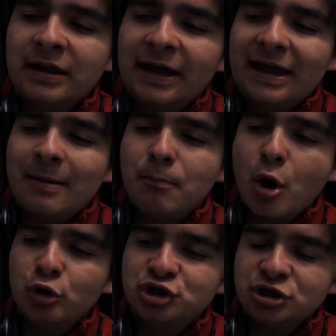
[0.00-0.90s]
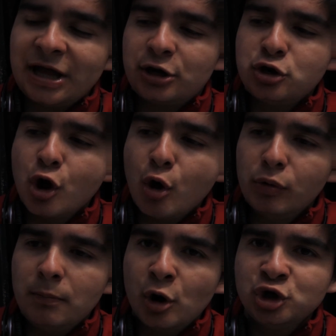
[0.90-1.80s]
like emotion, like
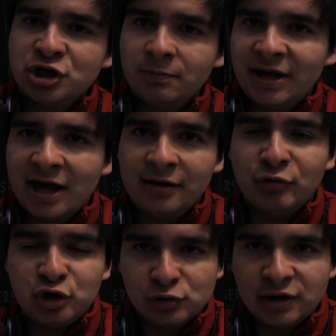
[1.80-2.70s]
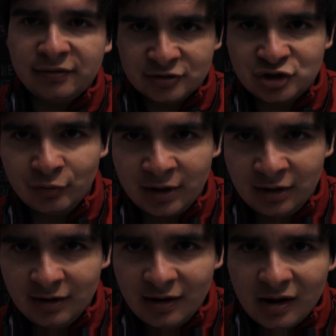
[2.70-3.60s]
no emotion, because when you listen to it